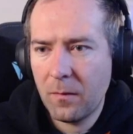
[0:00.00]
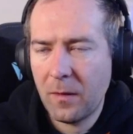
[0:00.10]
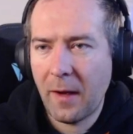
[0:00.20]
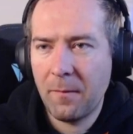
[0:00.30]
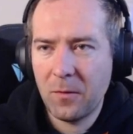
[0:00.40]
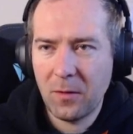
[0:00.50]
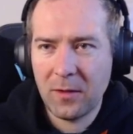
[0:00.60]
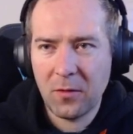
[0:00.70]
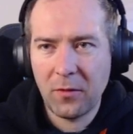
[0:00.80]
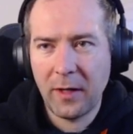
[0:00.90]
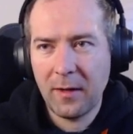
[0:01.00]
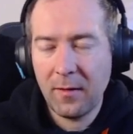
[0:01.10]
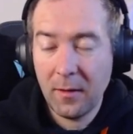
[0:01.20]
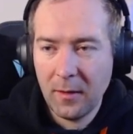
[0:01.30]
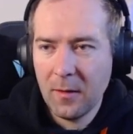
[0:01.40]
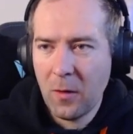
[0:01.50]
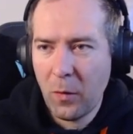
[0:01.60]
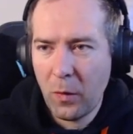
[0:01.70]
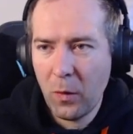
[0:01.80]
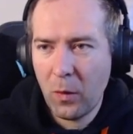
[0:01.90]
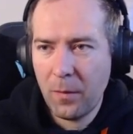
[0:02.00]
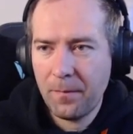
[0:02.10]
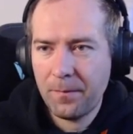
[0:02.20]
Yeah, so that's correct. Whew.